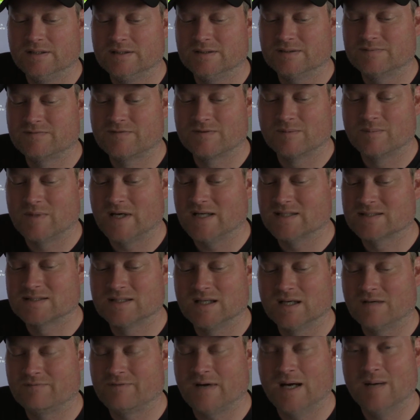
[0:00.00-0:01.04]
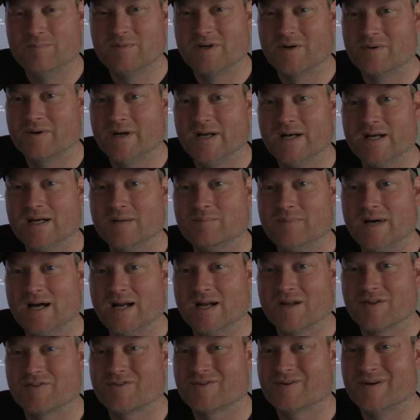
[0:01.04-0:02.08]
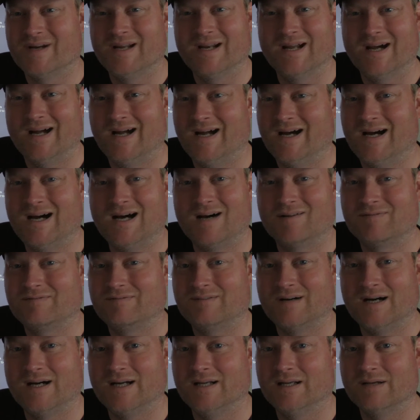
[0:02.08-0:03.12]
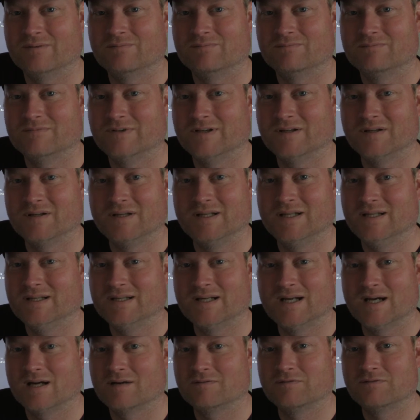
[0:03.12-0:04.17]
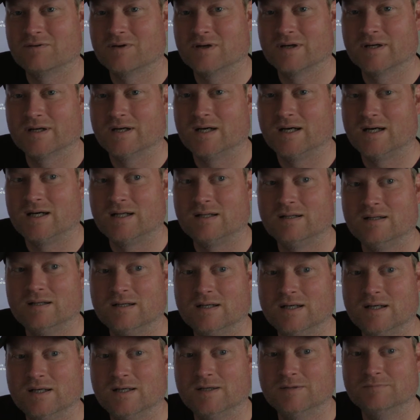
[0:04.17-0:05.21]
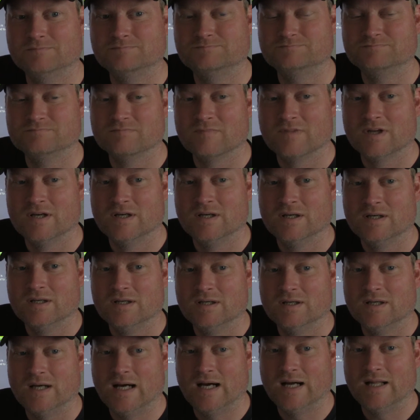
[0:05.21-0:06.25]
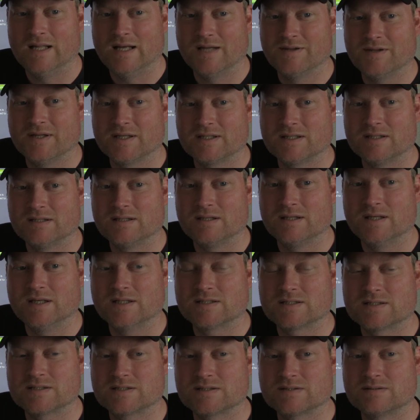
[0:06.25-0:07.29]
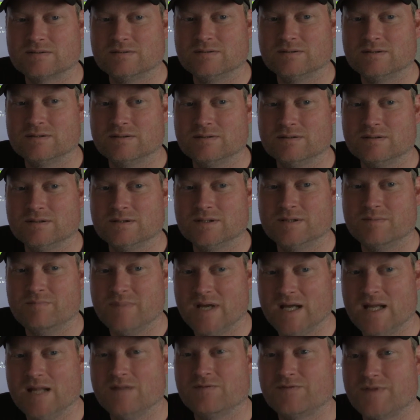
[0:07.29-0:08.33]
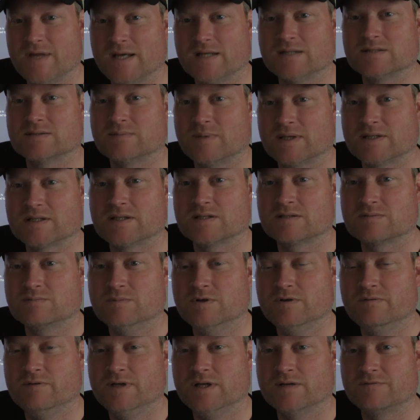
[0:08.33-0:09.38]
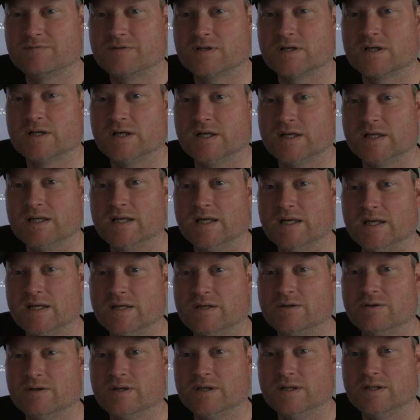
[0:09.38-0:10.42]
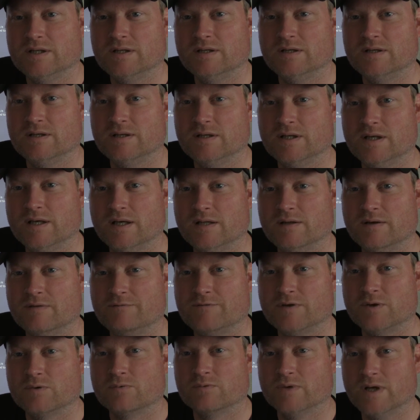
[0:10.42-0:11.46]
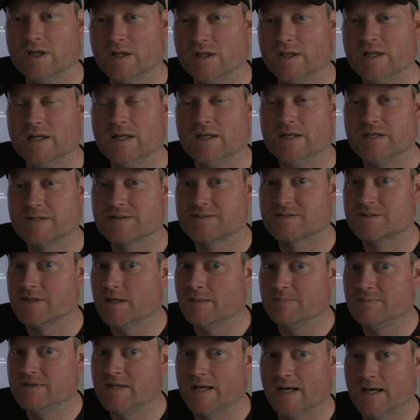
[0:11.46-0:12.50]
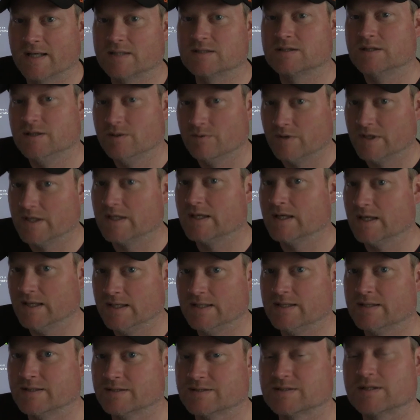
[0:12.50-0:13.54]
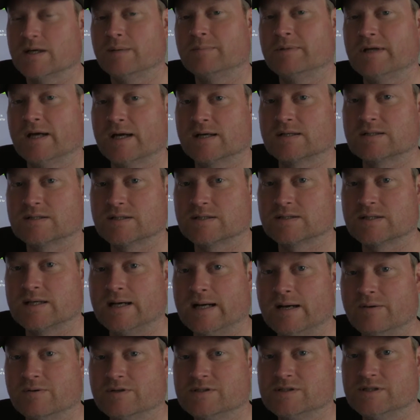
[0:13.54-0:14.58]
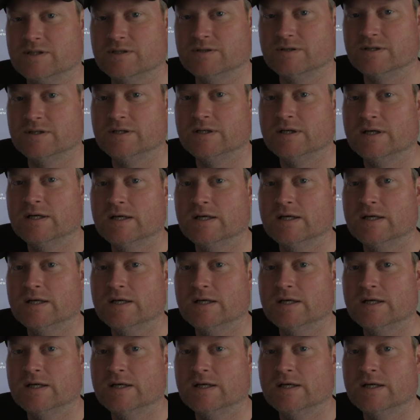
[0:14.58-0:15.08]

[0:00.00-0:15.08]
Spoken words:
for myself, I'm going to rate it about a 3.5. I really didn't care for it at all. I think it's the main things about this movie. If you're going to get into it, if you're really into subtext and you want to get into the subtext this guy was doing,